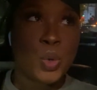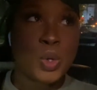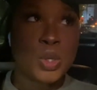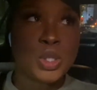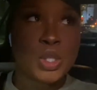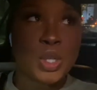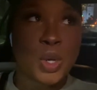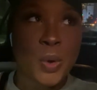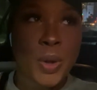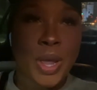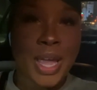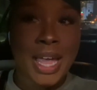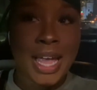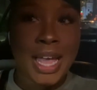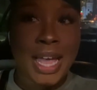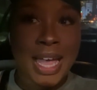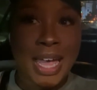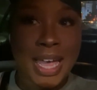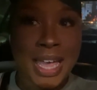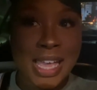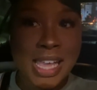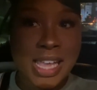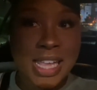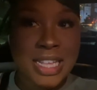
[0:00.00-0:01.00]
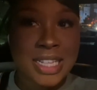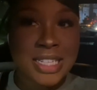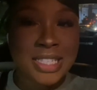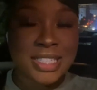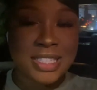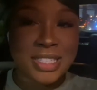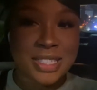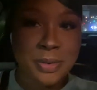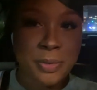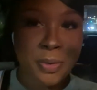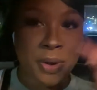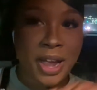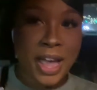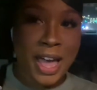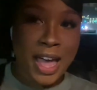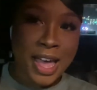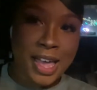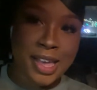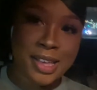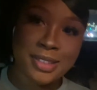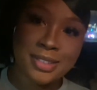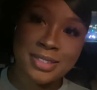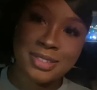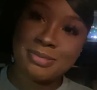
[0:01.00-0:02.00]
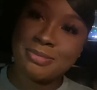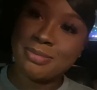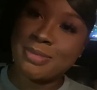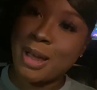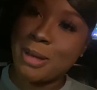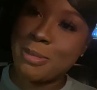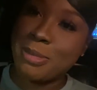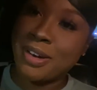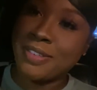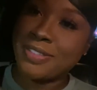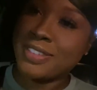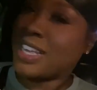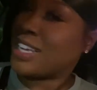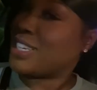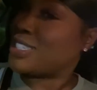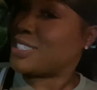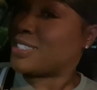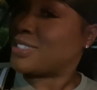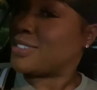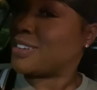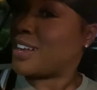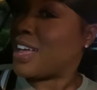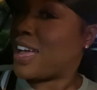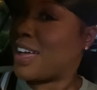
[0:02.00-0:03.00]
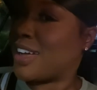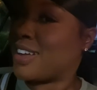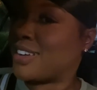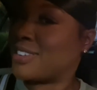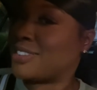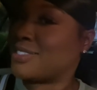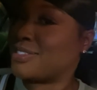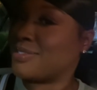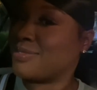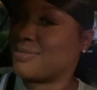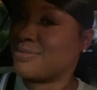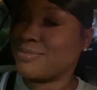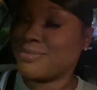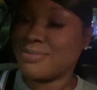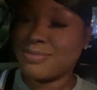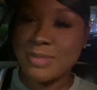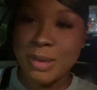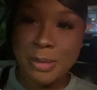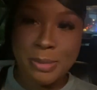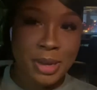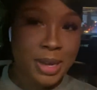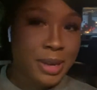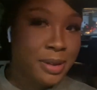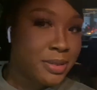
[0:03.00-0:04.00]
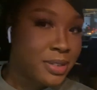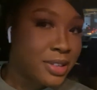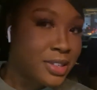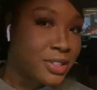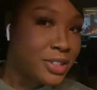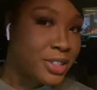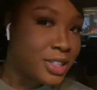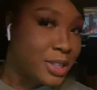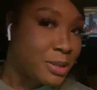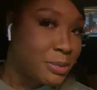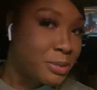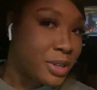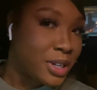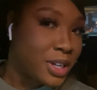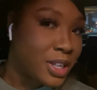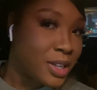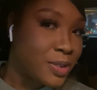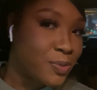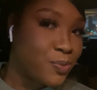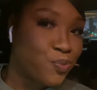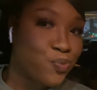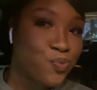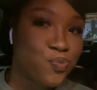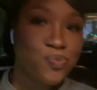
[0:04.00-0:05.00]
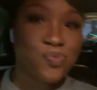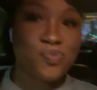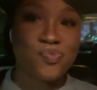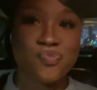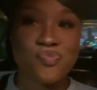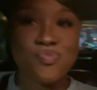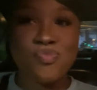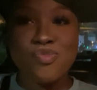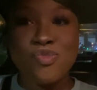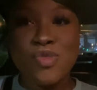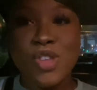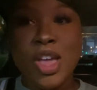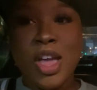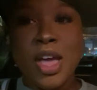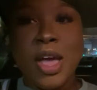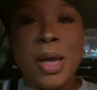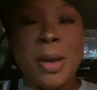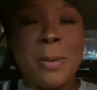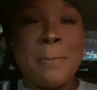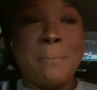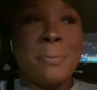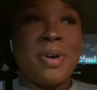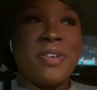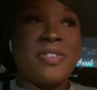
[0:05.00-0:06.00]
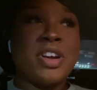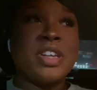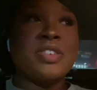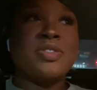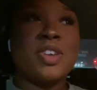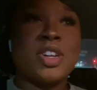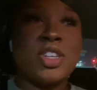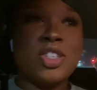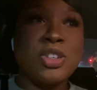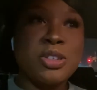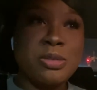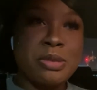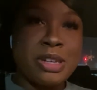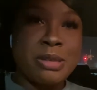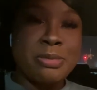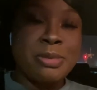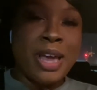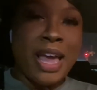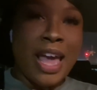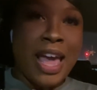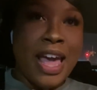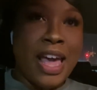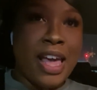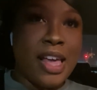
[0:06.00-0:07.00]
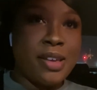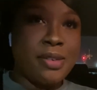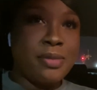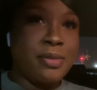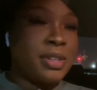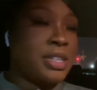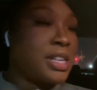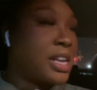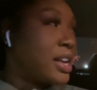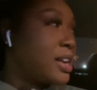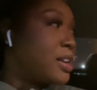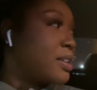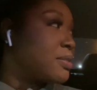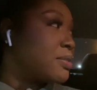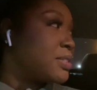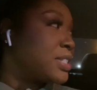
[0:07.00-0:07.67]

So hey guys, we're at my birthday shoot now. My makeup looks really pretty. But first, what is she supposed to be at? What time?